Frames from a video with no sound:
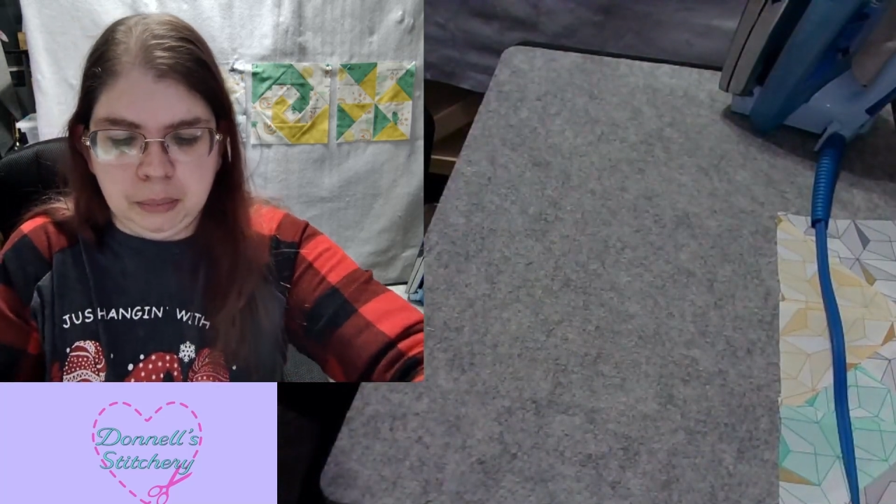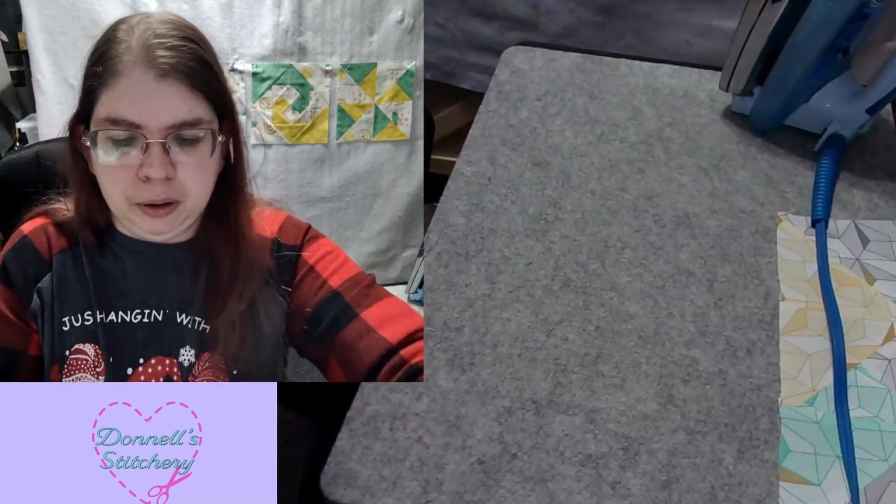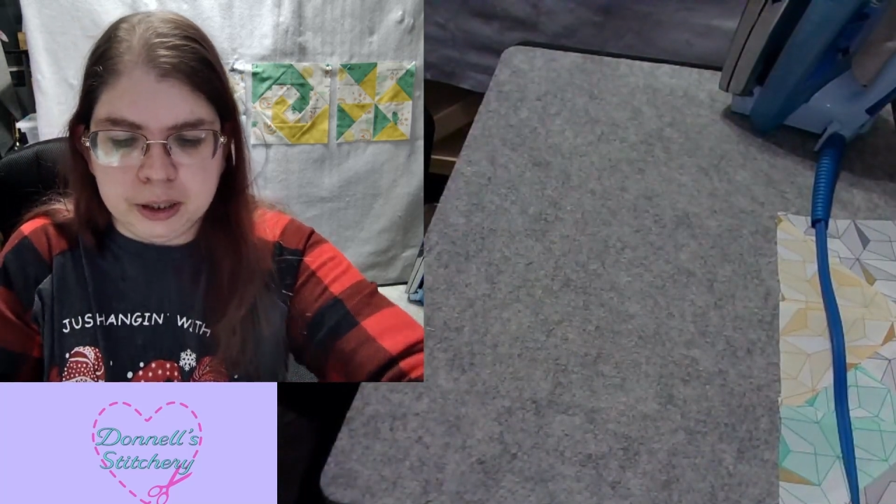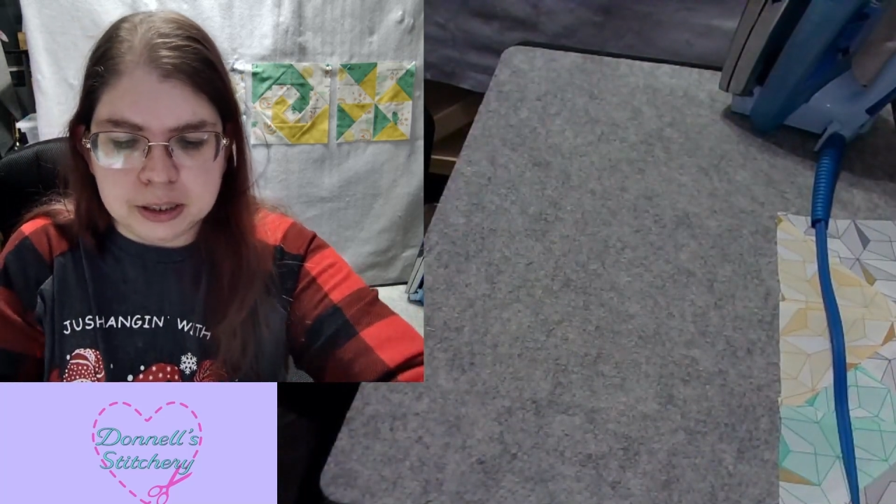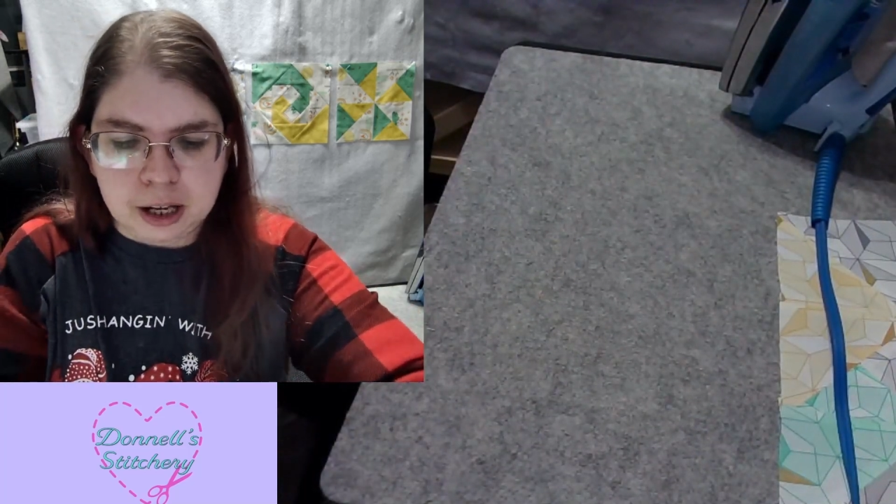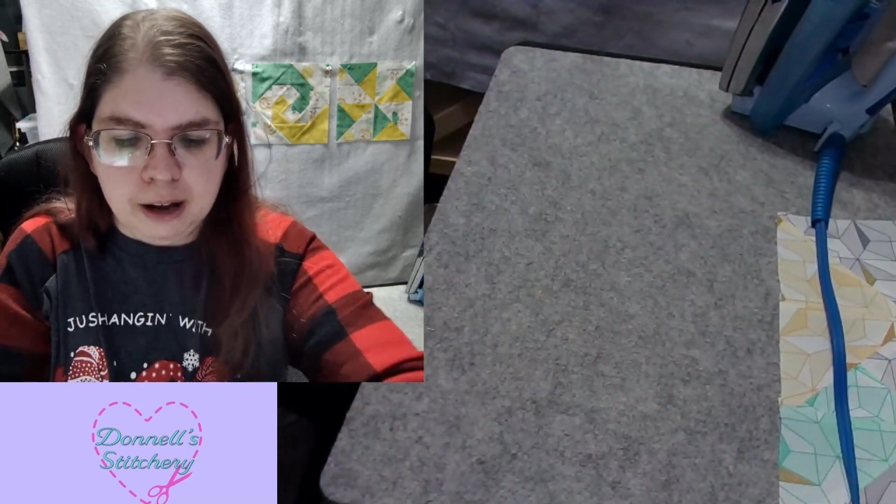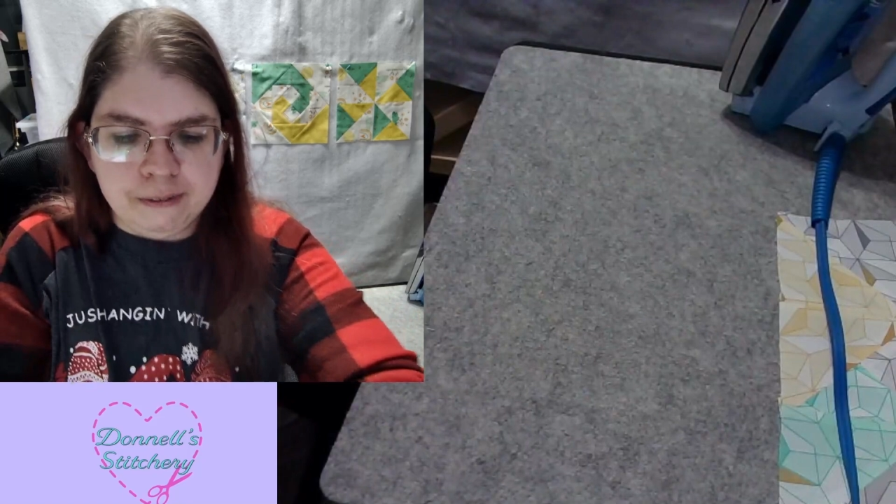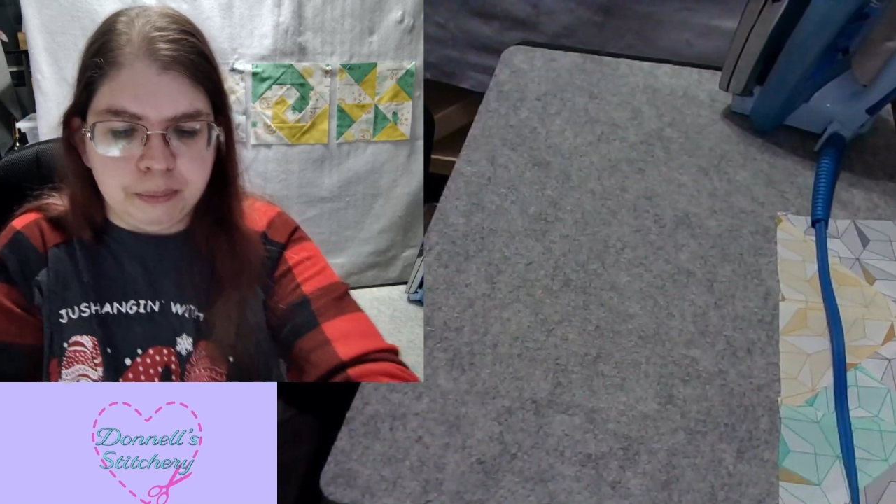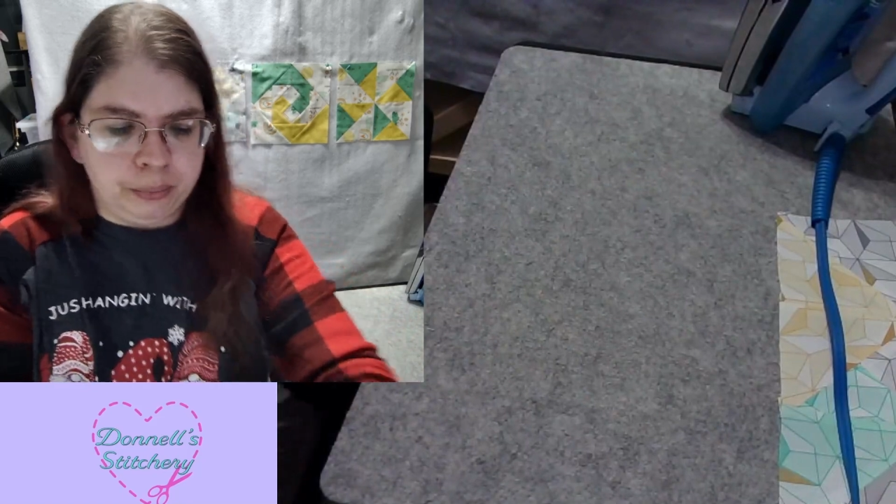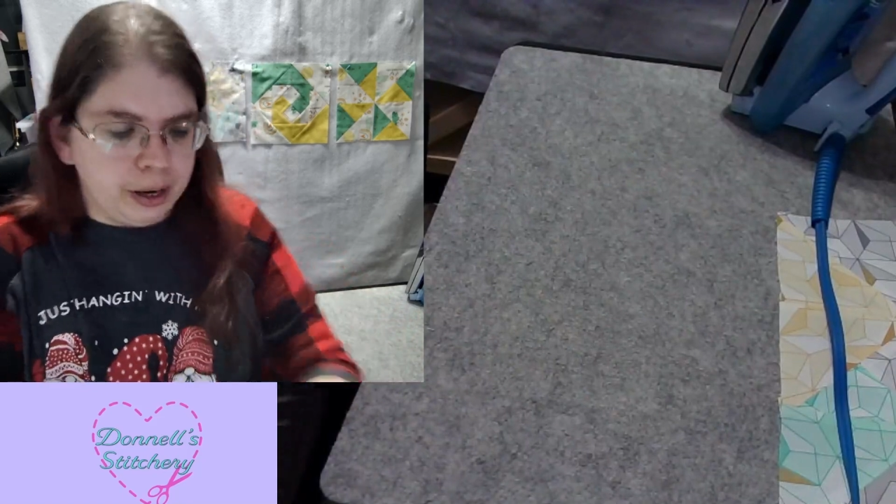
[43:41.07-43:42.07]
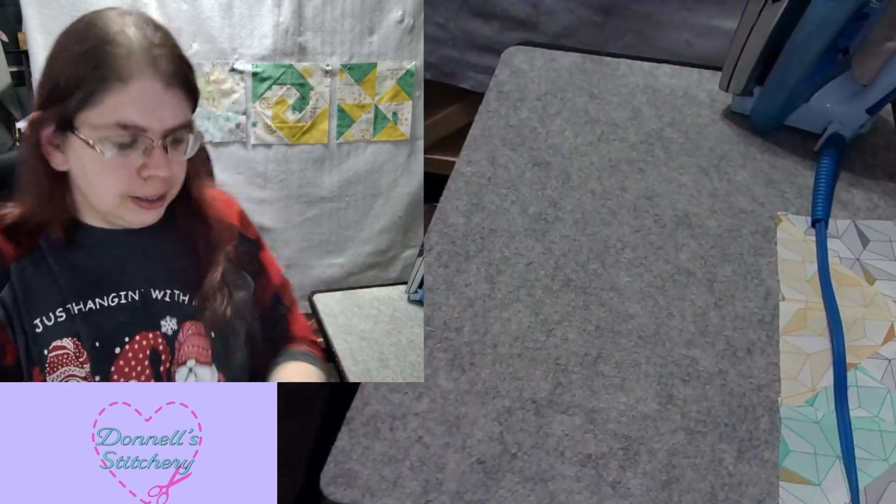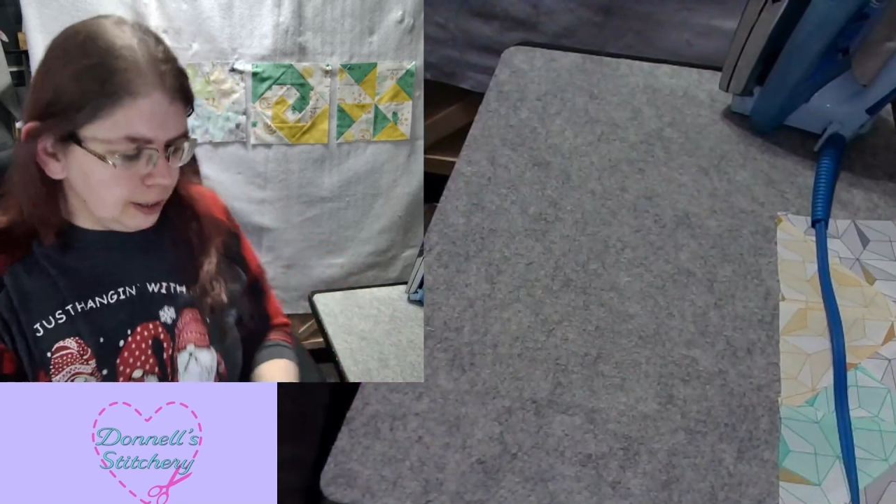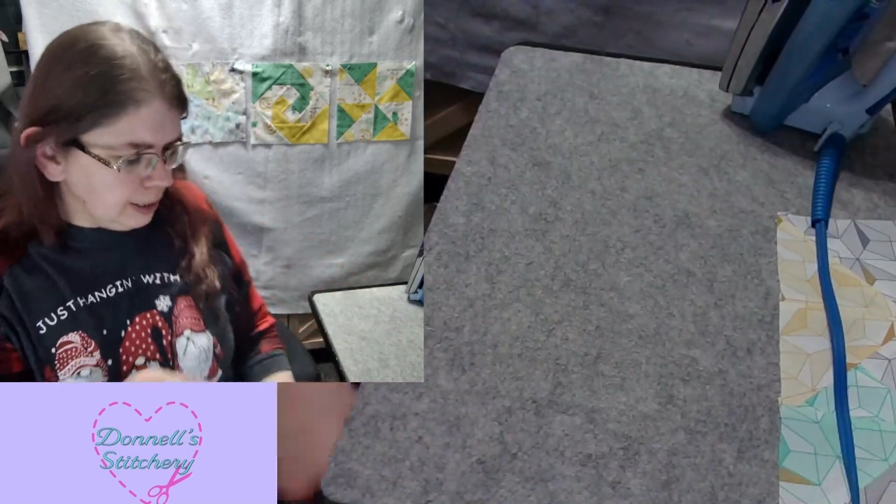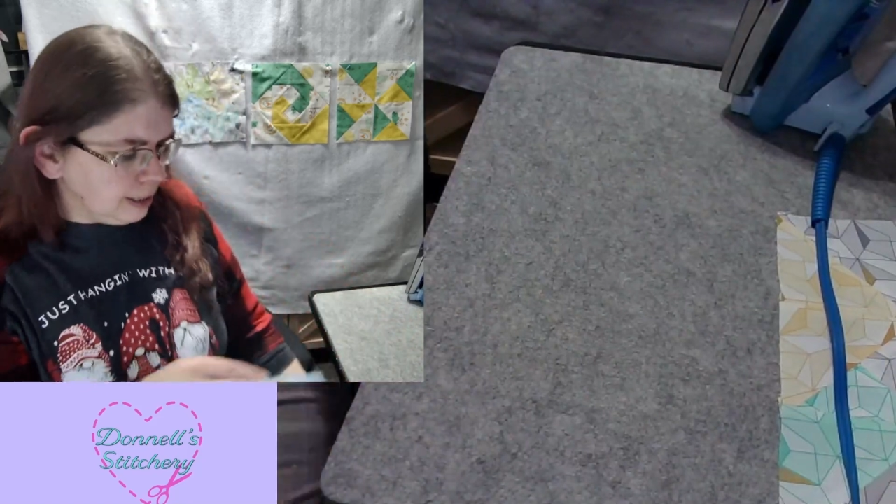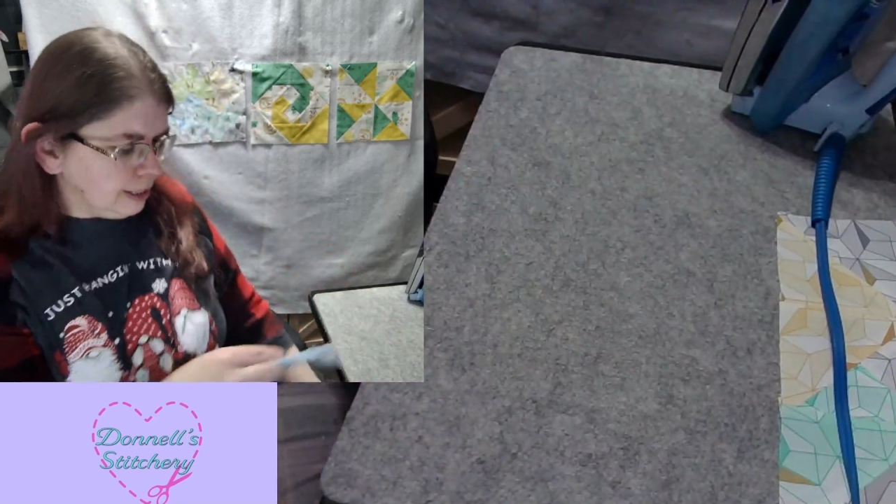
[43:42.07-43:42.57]
pull this off and press
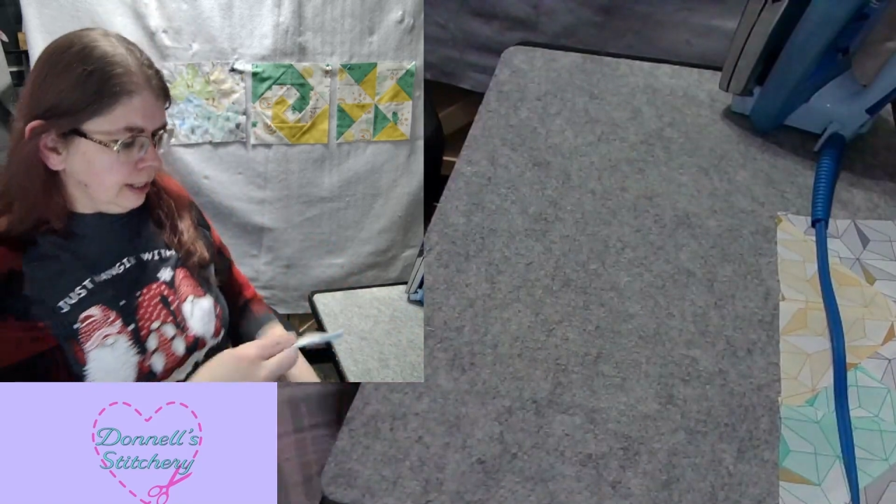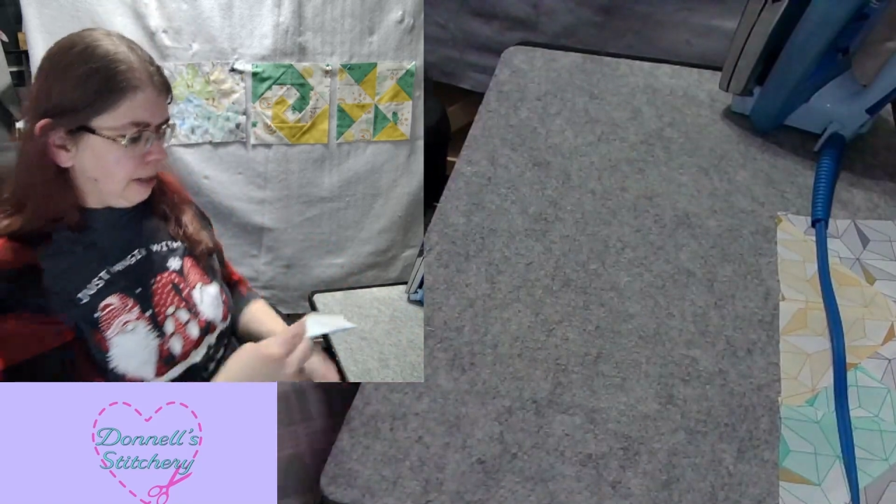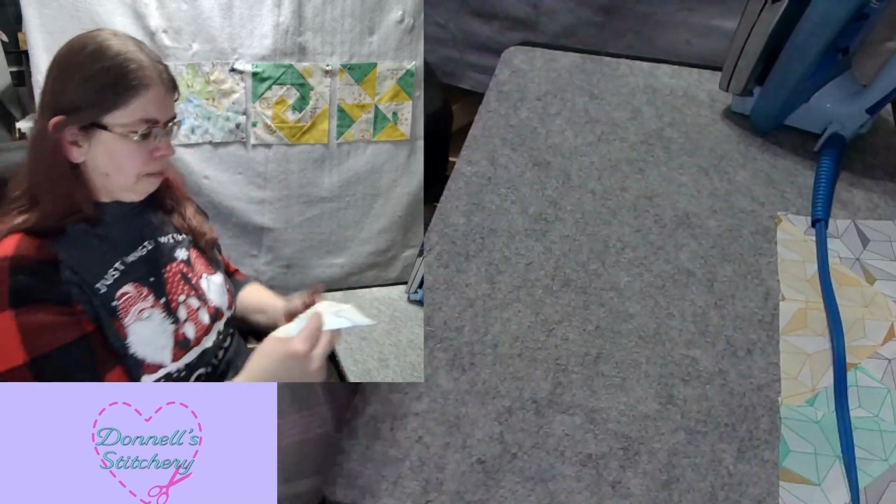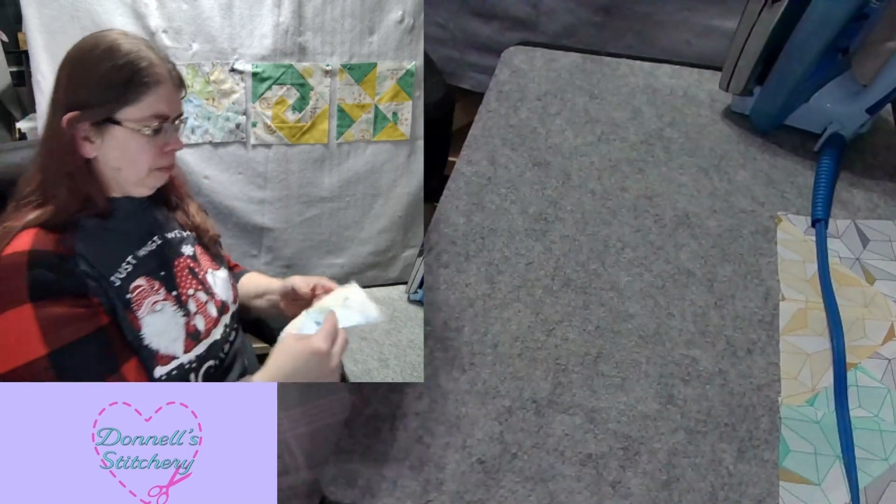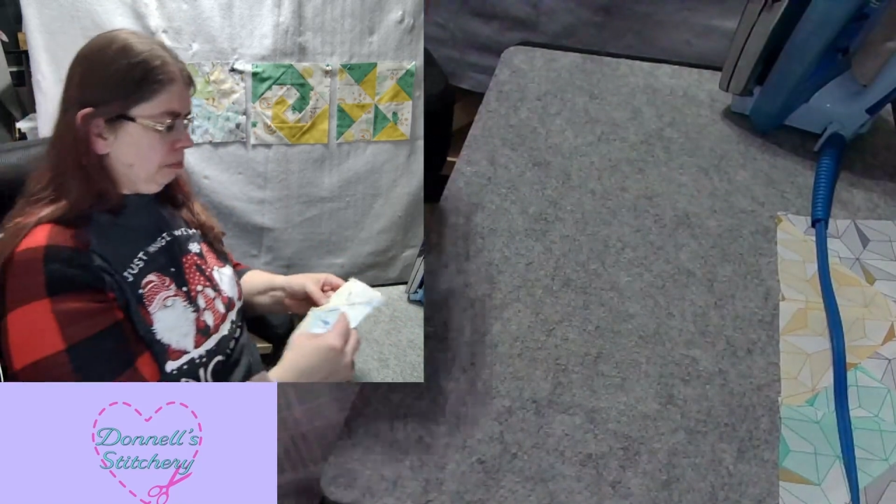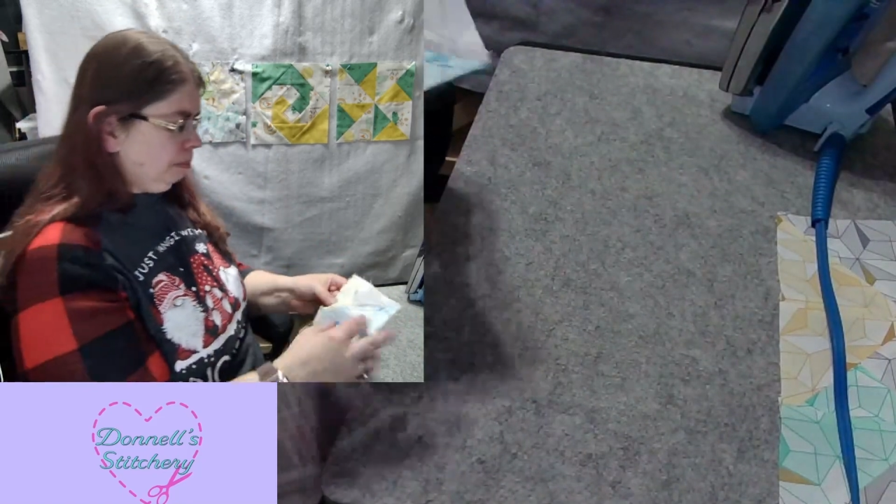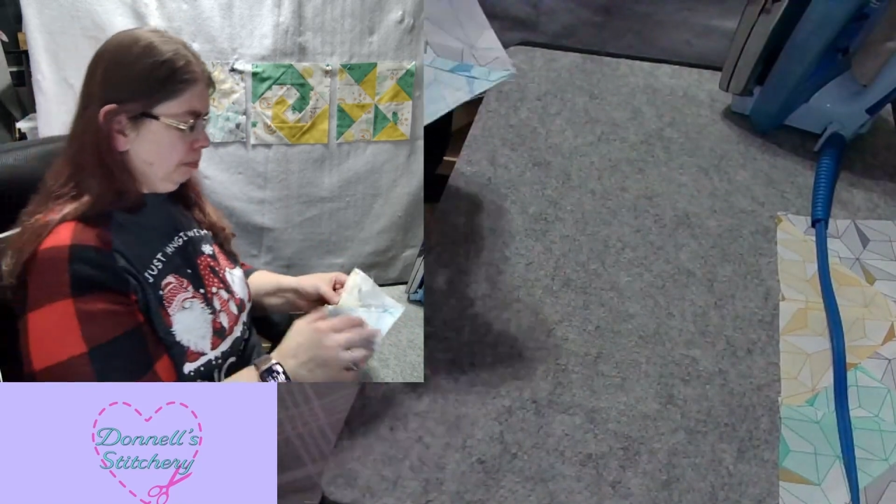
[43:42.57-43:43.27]
this seam.